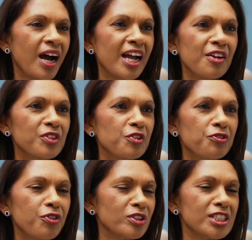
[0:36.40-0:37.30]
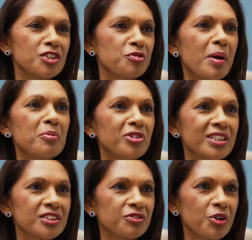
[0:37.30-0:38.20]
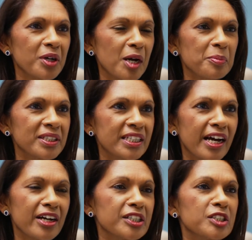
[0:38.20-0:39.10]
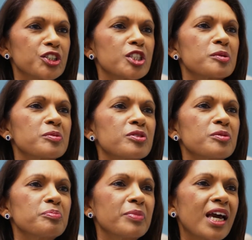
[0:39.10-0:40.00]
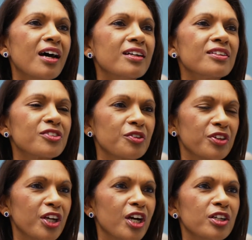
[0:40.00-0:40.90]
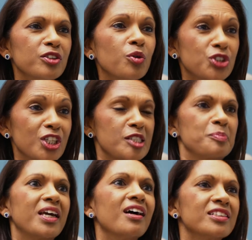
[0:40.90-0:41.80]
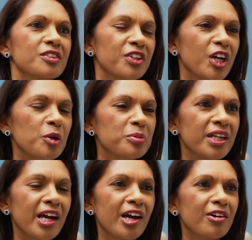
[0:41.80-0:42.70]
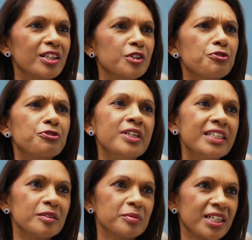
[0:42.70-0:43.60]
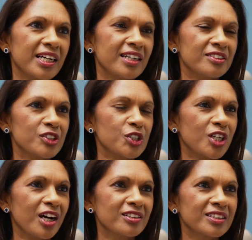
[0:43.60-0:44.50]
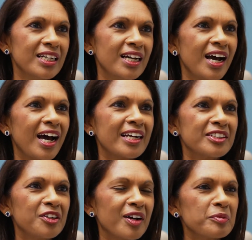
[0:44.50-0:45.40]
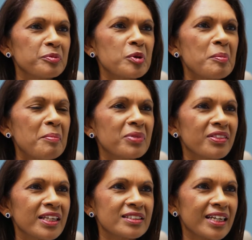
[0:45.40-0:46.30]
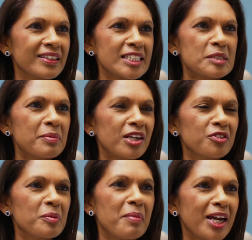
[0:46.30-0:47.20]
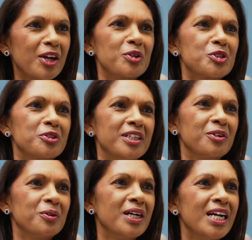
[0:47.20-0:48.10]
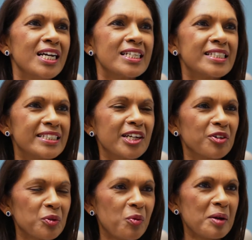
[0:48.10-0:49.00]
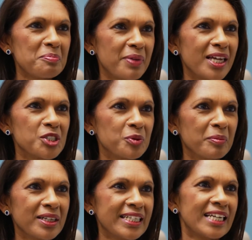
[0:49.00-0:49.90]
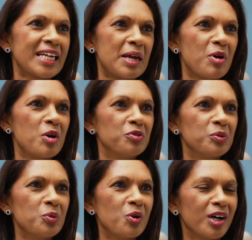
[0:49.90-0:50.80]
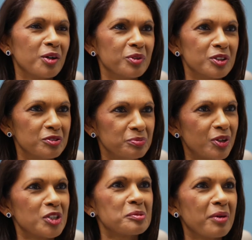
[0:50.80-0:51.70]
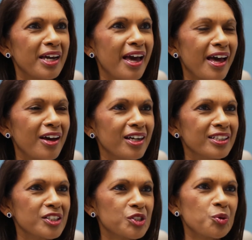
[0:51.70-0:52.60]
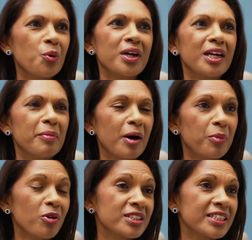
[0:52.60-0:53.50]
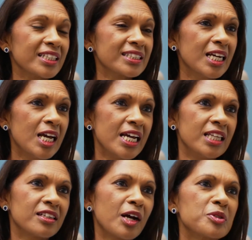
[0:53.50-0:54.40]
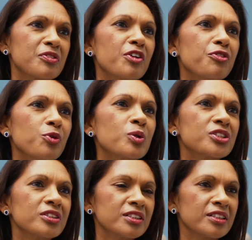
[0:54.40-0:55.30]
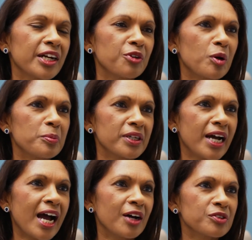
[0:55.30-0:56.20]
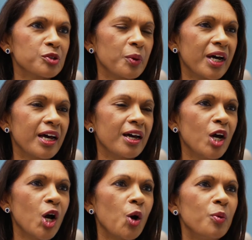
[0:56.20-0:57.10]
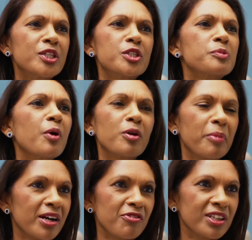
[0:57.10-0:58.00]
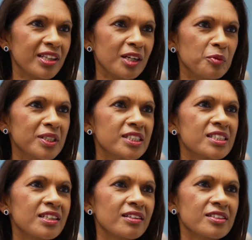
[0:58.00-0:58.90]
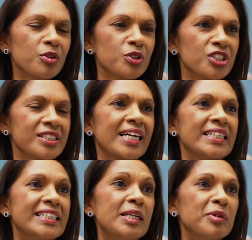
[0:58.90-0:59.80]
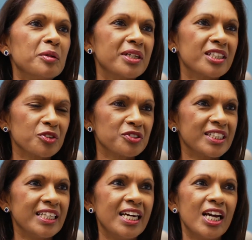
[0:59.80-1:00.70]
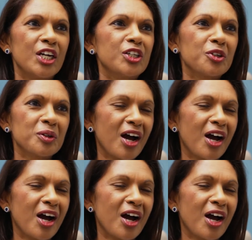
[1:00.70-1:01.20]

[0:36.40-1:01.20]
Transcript: I have the fondest of memories of growing up in Guyana, just because of not just because of the open air and the freedom that I had as a child. And I remember things like the smell of the mango tree, or sitting on the white bench when my dad came home from work and would brush my hair, and us talking about politics, in that I was very fortunate and I grew up in a house where we spoke about everything. We discussed not just academia, because obviously good old